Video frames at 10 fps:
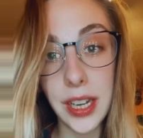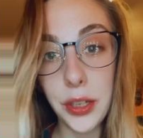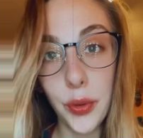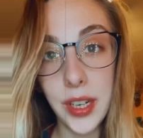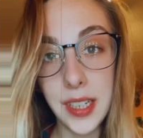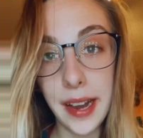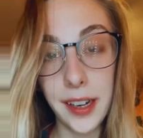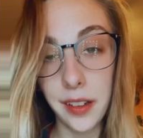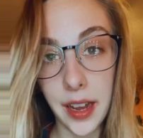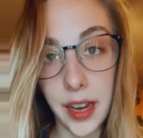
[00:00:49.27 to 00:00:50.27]
in your
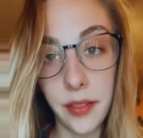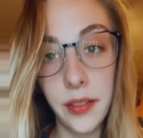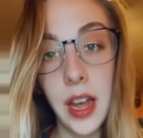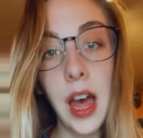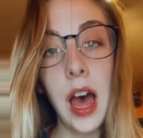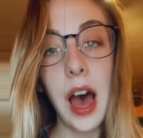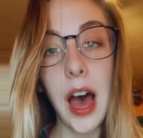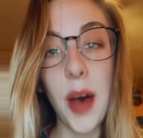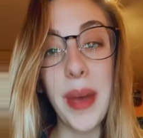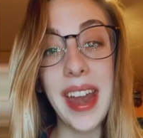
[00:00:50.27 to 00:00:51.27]
entire life,
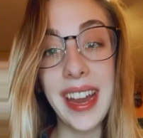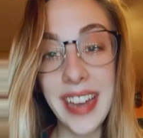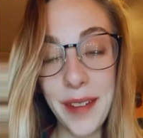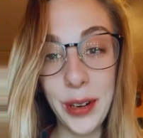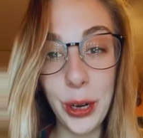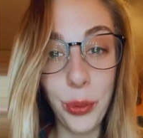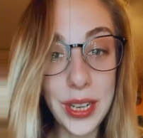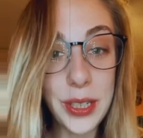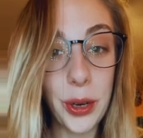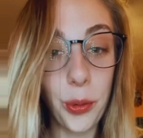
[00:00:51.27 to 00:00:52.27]
and it never
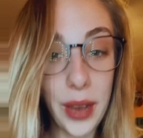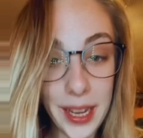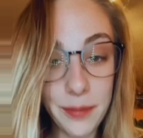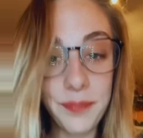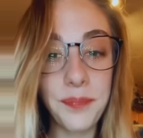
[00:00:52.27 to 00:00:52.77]
went away.